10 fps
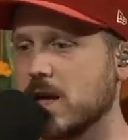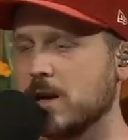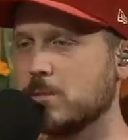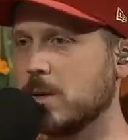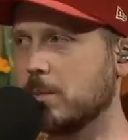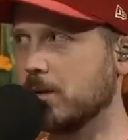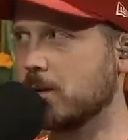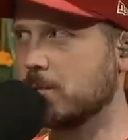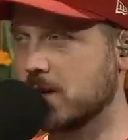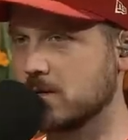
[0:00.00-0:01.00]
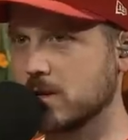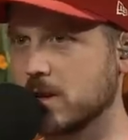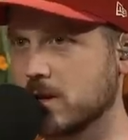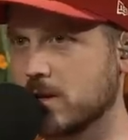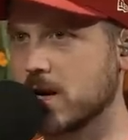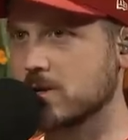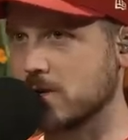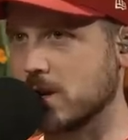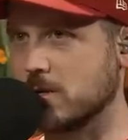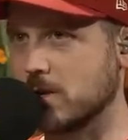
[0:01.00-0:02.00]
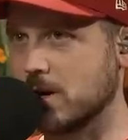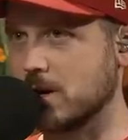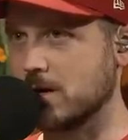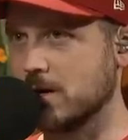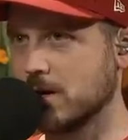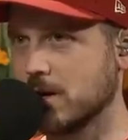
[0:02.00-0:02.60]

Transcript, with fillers: and people are basically congratulating one another.